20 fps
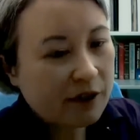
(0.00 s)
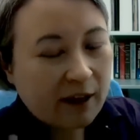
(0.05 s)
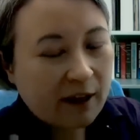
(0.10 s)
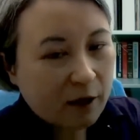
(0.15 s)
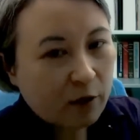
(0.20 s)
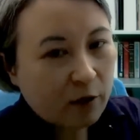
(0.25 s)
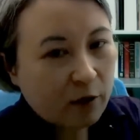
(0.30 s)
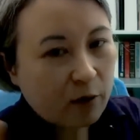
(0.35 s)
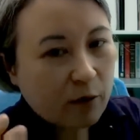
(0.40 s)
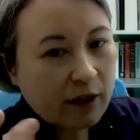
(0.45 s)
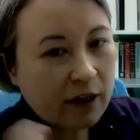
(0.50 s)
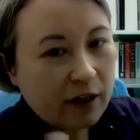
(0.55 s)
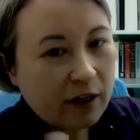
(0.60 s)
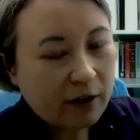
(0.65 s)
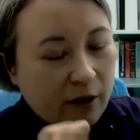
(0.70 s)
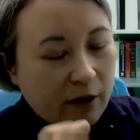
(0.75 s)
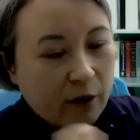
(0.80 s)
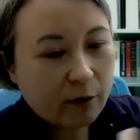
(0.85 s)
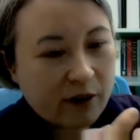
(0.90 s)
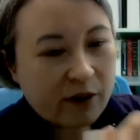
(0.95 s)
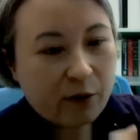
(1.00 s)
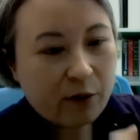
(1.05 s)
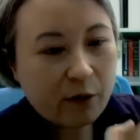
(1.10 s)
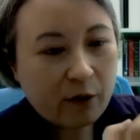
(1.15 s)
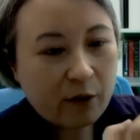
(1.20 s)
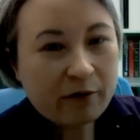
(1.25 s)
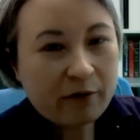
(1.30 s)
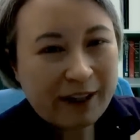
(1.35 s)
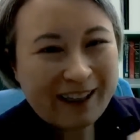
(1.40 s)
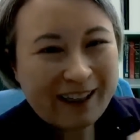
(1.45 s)
could we sort
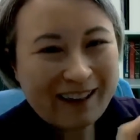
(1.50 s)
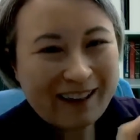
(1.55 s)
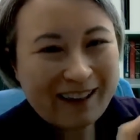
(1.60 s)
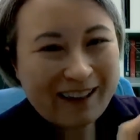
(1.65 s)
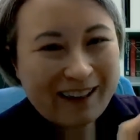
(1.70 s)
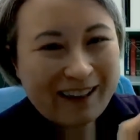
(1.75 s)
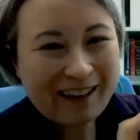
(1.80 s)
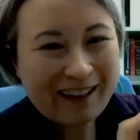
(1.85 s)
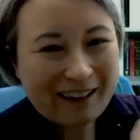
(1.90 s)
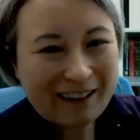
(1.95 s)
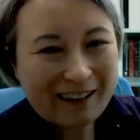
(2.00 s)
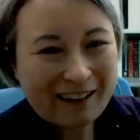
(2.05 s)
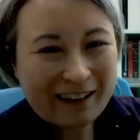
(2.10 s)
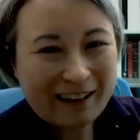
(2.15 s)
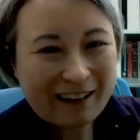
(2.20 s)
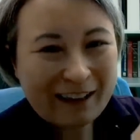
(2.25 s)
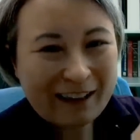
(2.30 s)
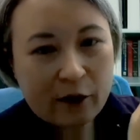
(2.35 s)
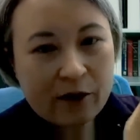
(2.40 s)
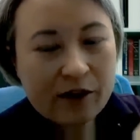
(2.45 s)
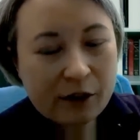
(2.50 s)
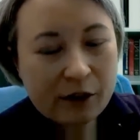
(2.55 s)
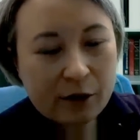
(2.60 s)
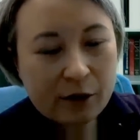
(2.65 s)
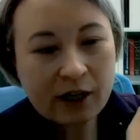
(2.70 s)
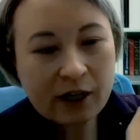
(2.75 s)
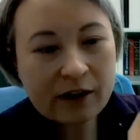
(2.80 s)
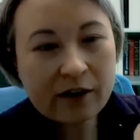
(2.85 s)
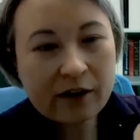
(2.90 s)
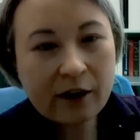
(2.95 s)
of like still
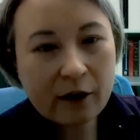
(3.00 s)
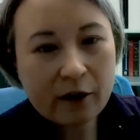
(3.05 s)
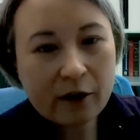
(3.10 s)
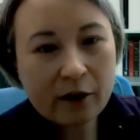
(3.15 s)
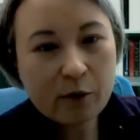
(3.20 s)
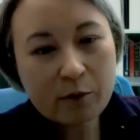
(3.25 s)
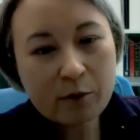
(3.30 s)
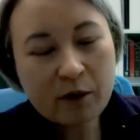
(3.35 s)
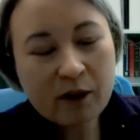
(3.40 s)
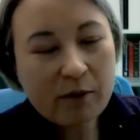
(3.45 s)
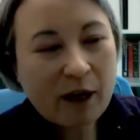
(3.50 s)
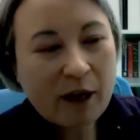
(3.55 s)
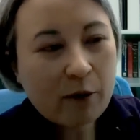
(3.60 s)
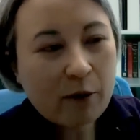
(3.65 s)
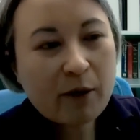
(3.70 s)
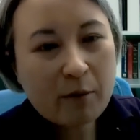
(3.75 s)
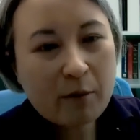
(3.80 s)
get there, and that would maybe